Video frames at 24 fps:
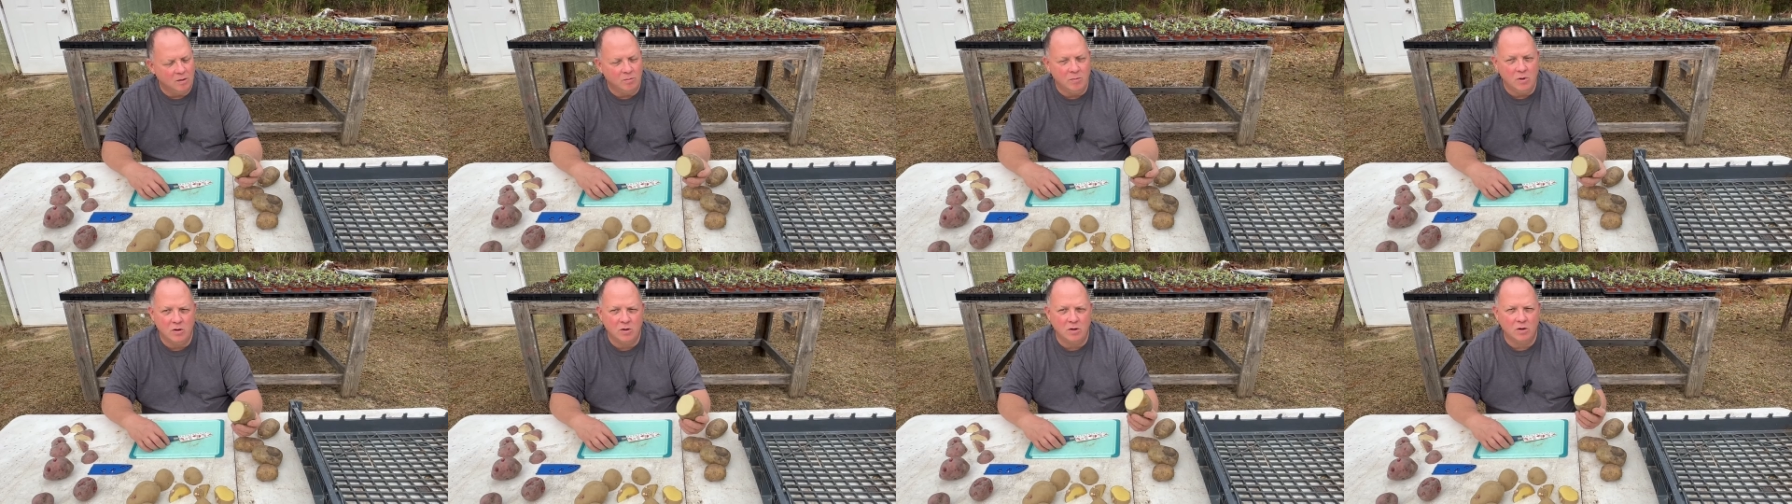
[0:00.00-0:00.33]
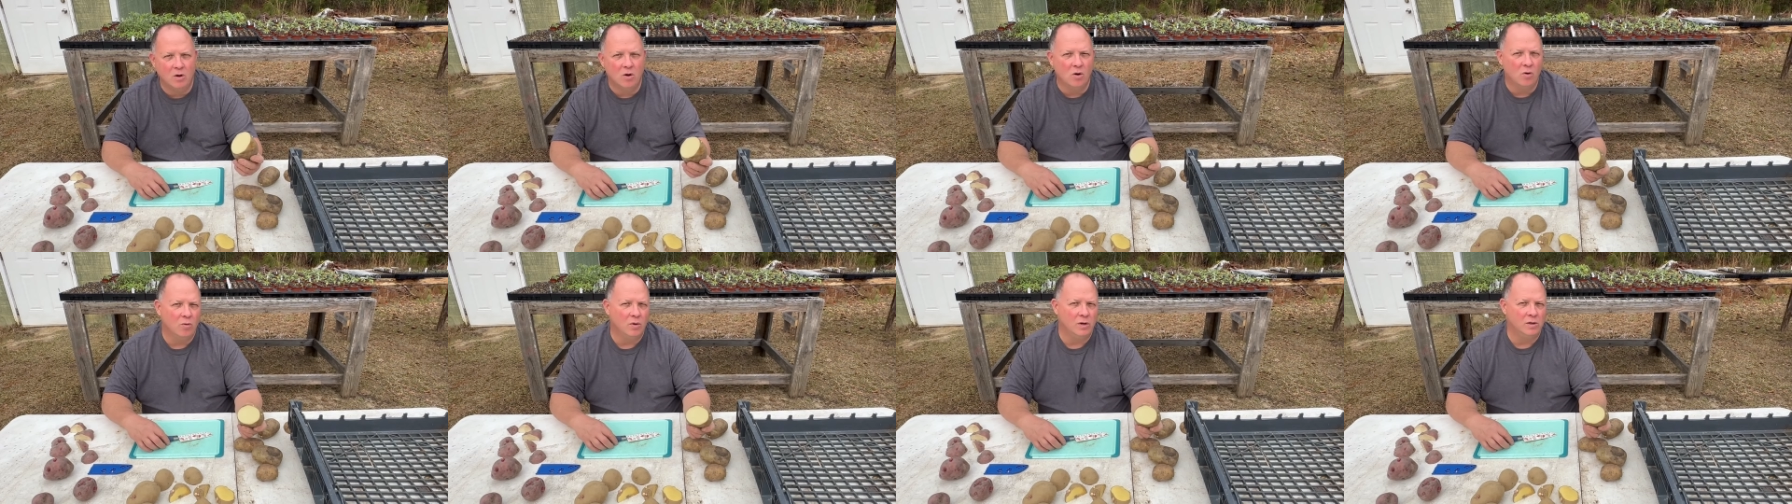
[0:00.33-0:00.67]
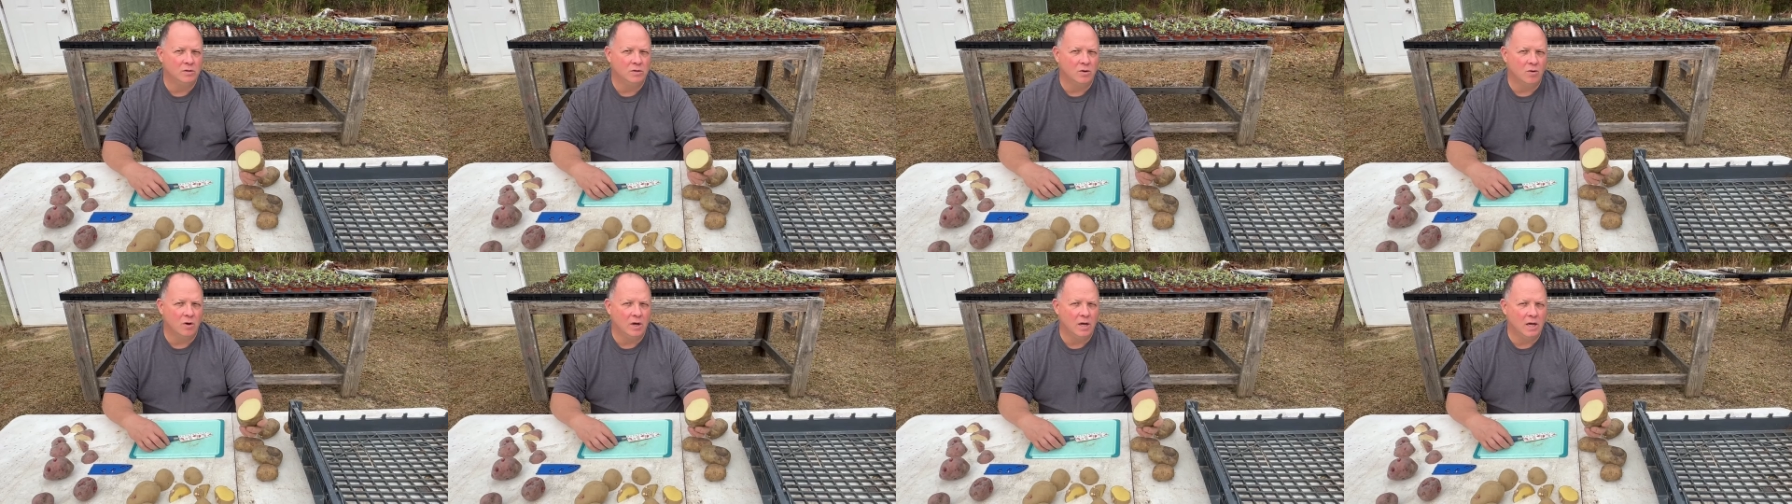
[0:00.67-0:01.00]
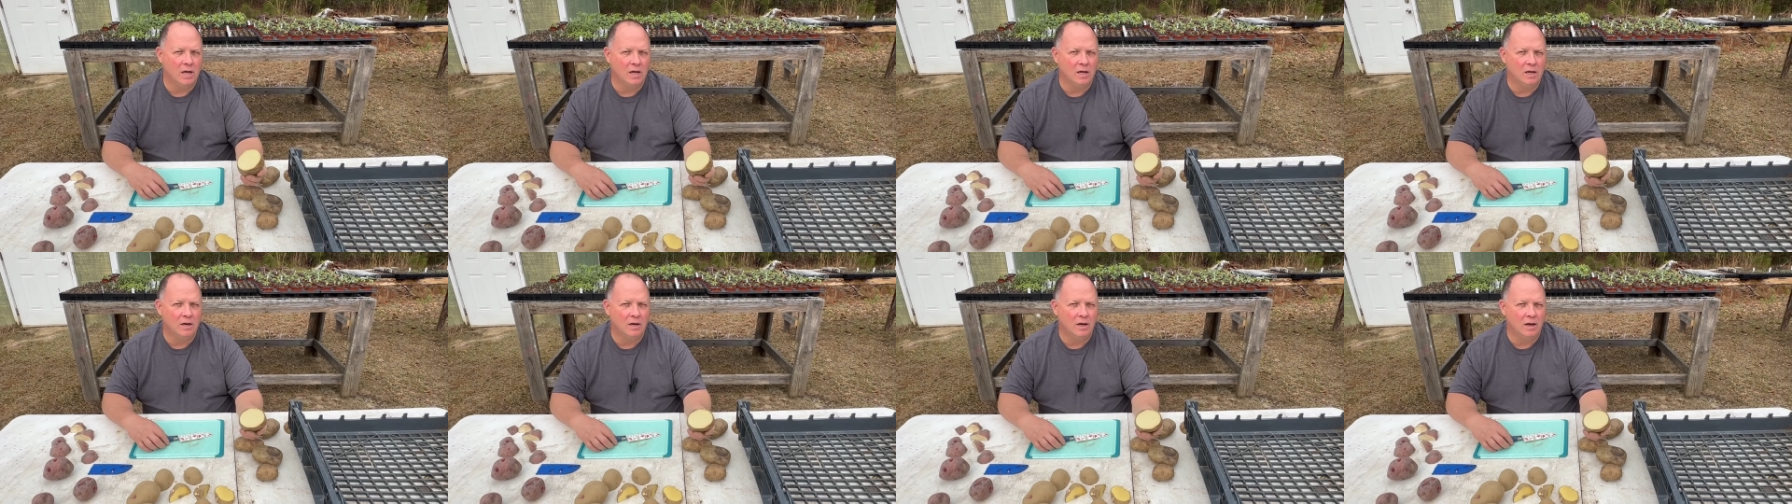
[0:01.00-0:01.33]
You can always go
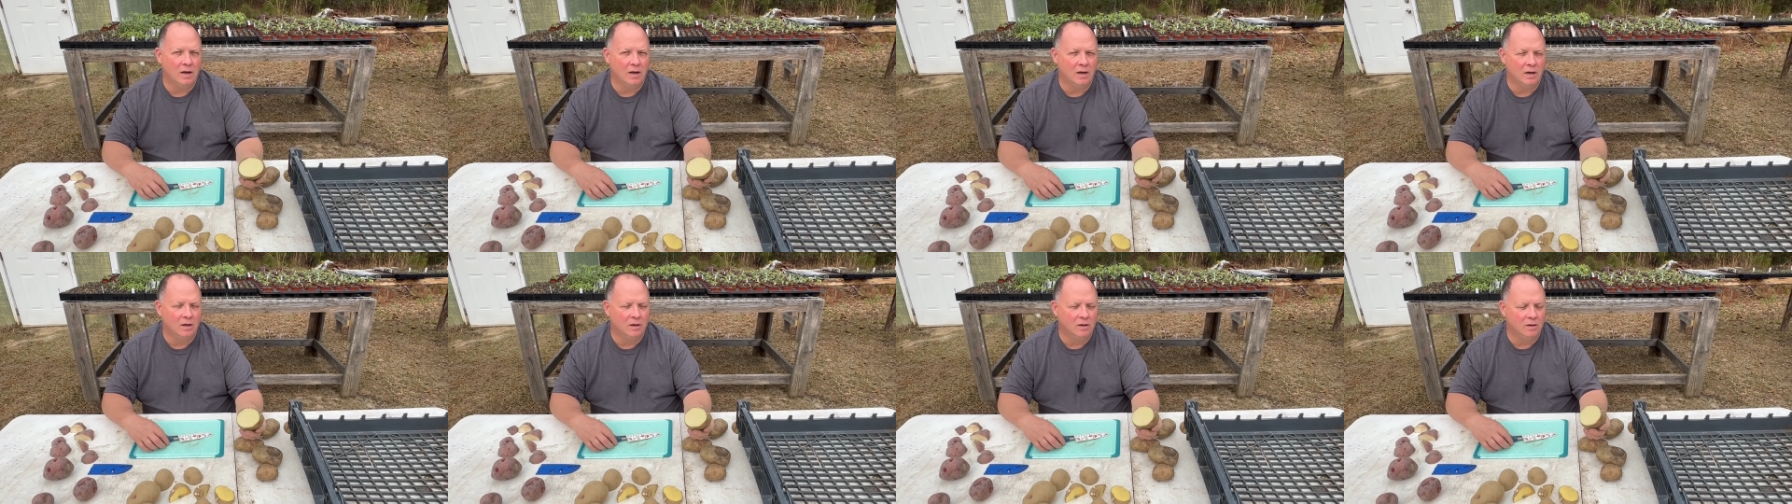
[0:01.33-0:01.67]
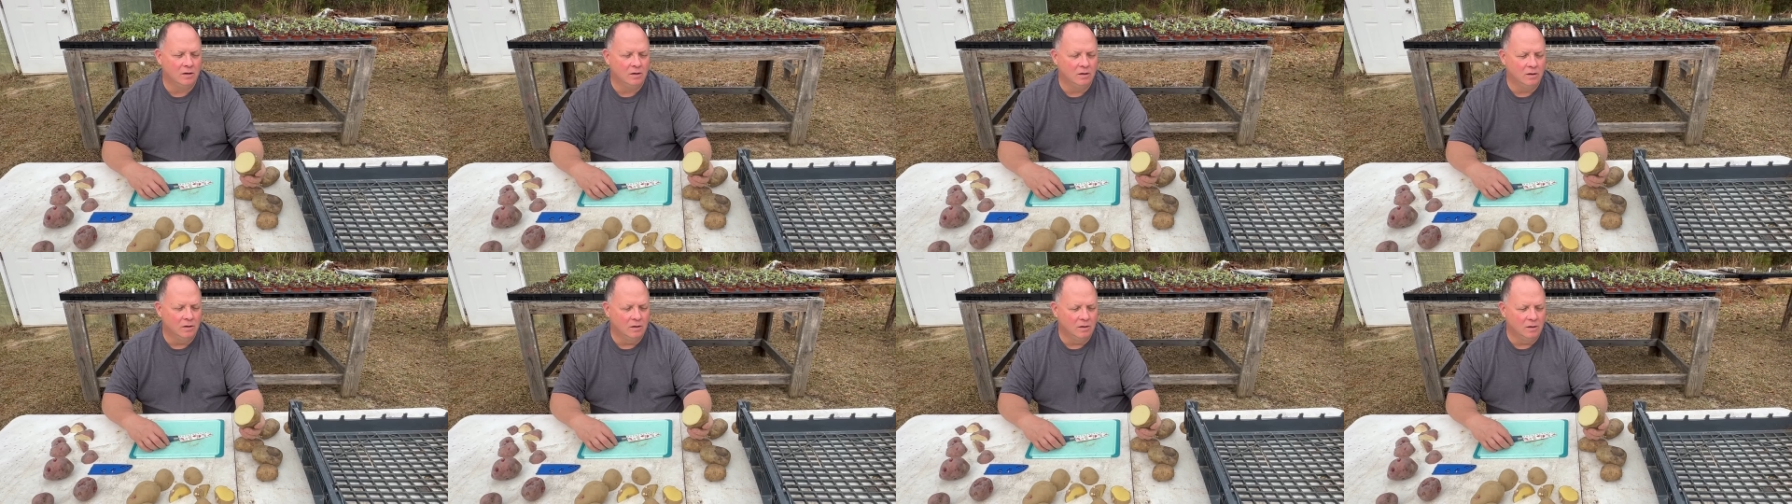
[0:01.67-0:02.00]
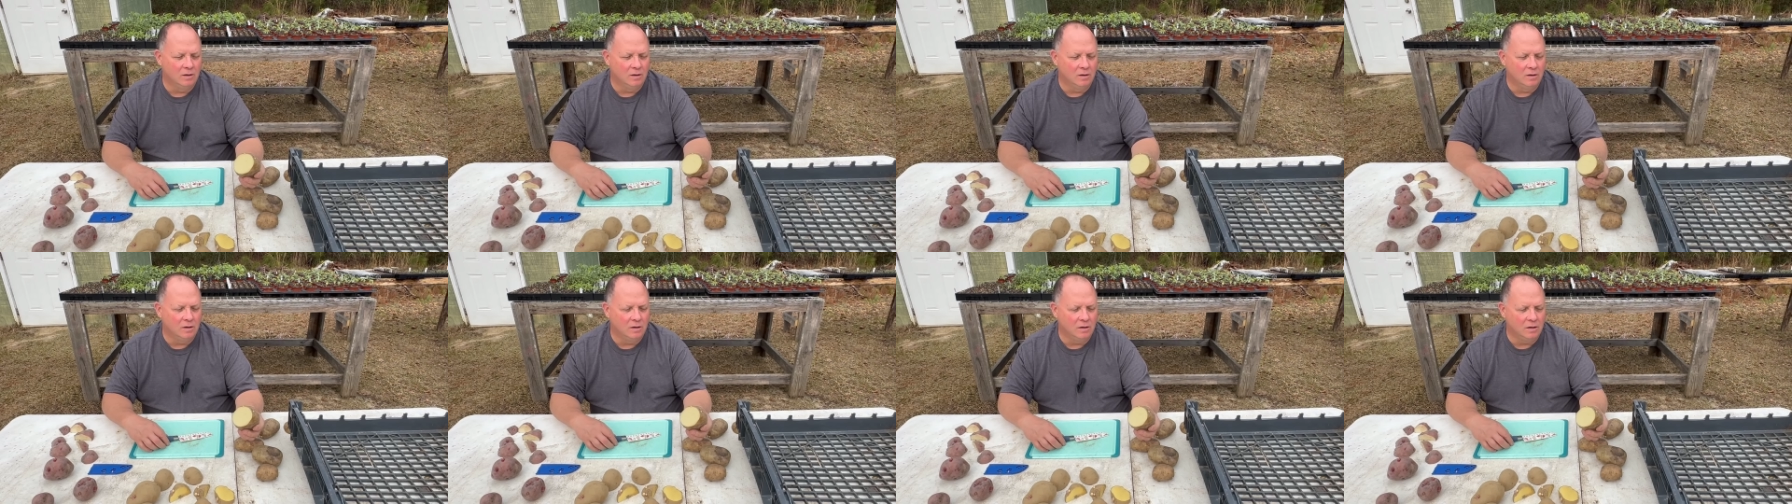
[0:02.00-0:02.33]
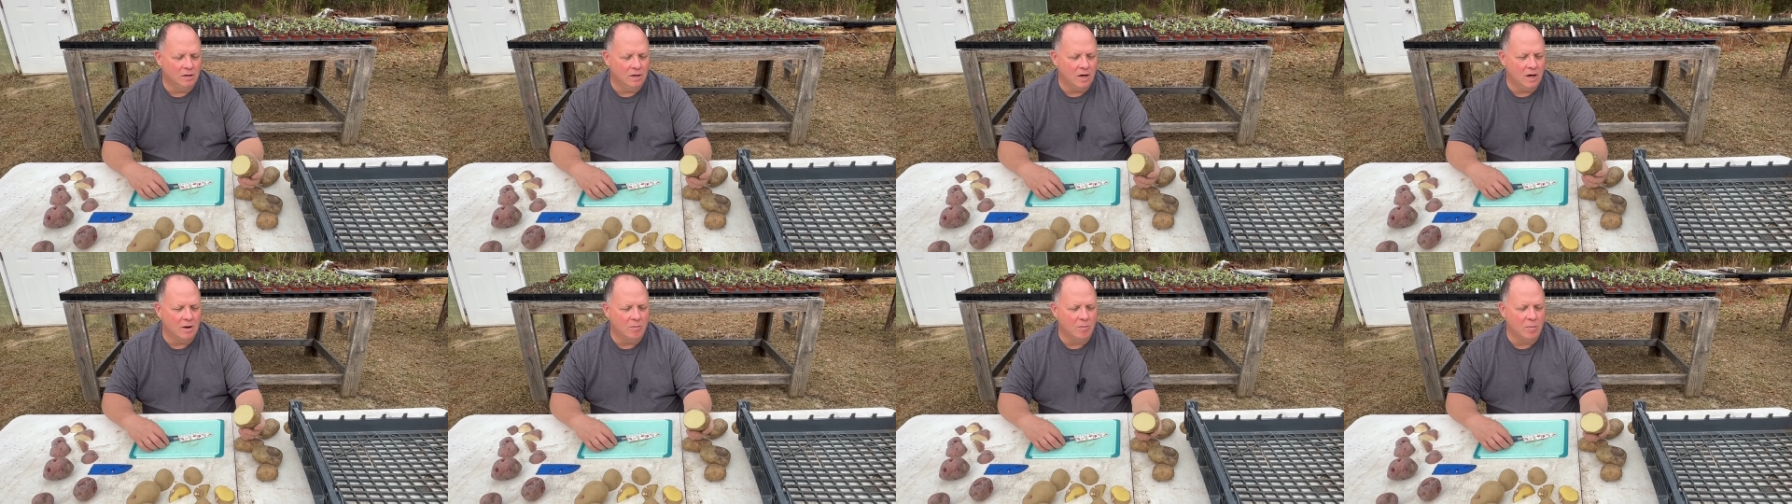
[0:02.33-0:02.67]
ahead and
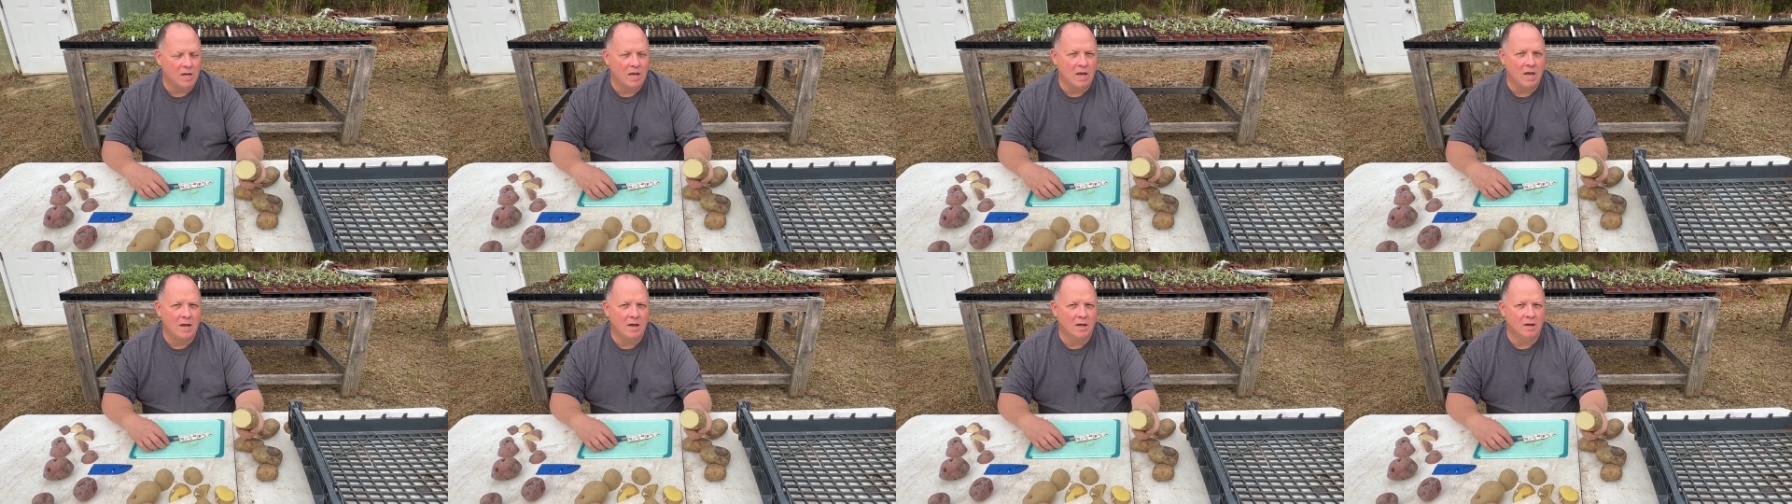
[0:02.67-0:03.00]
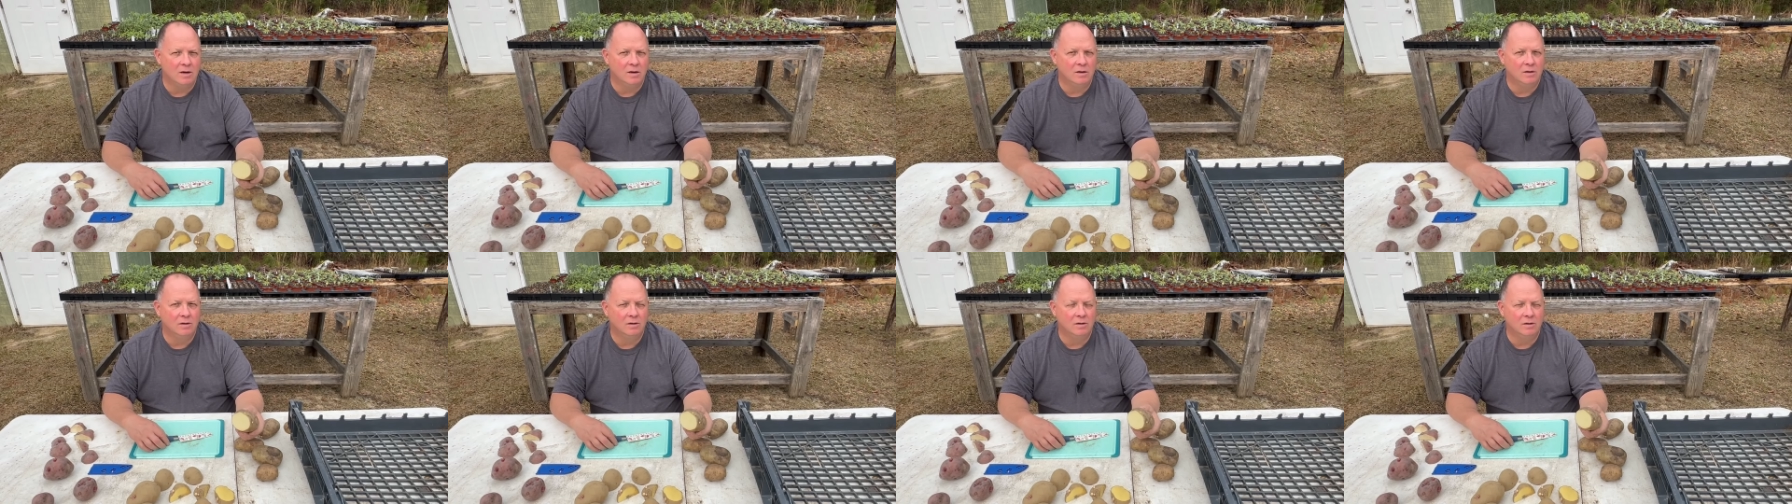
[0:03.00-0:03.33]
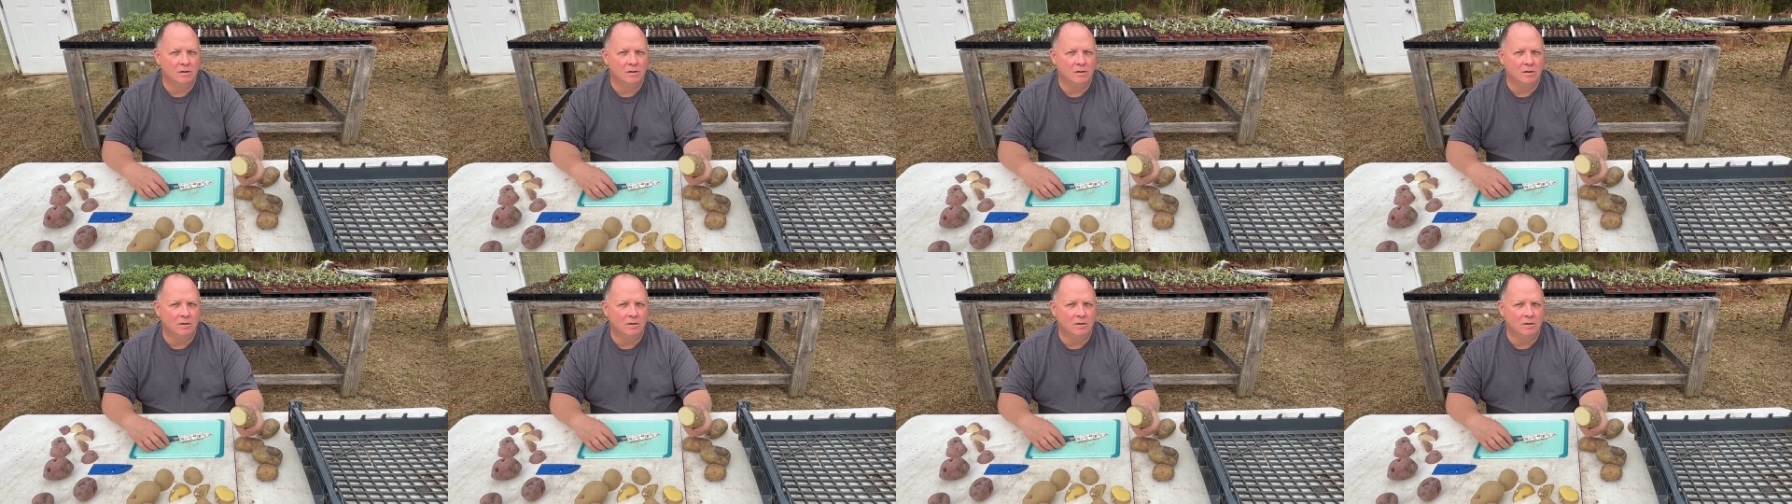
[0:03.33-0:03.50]
cut them again,